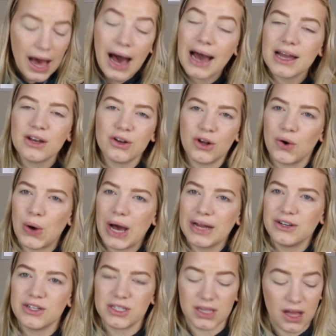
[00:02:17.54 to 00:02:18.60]
I don't know,
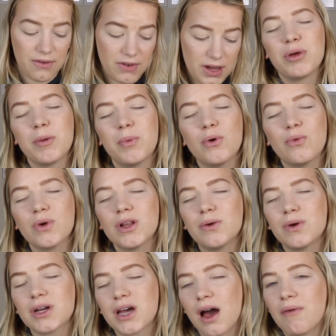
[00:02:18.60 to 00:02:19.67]
I just love it. People really
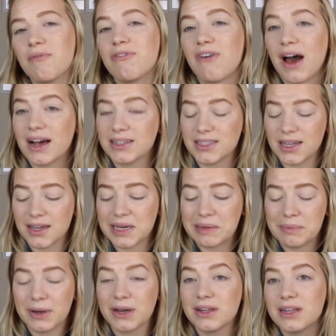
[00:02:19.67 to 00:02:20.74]
want to come fast and
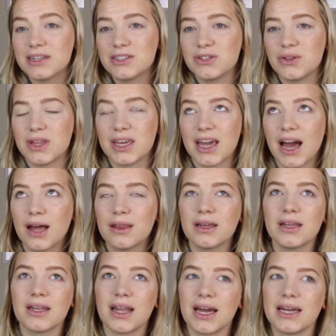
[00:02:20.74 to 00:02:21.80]
compare this to the
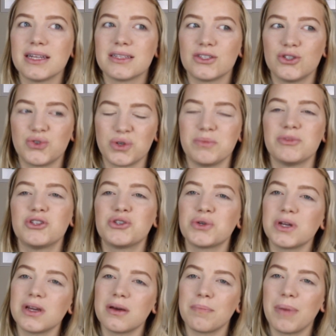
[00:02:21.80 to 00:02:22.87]
Kathleen Light's Dream
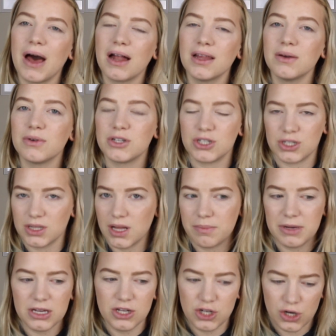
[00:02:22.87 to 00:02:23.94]
Street palette, which let
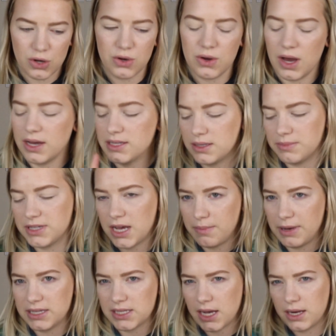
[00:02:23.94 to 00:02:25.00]
me show you guys them
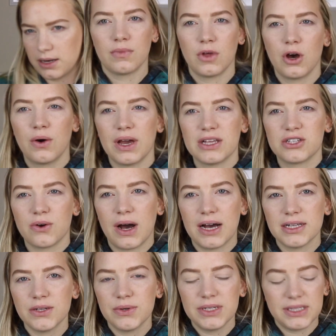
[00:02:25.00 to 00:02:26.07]
side by side. Okay, so
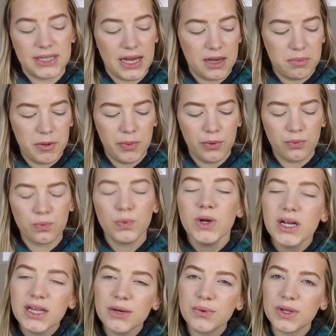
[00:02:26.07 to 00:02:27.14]
as I was saying, people
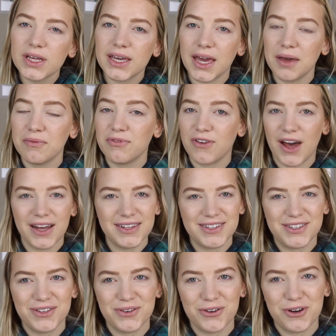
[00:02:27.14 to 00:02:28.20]
really came
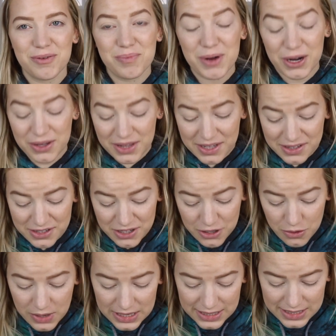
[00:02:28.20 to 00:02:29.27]
fast to compare these
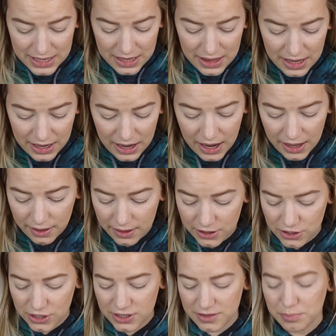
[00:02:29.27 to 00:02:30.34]
two and say that
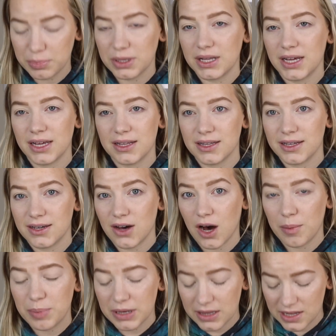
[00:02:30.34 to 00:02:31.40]
Kylie just blatantly
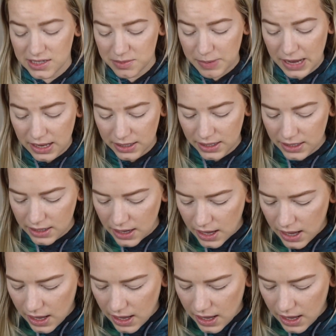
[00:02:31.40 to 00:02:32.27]
copied this palette.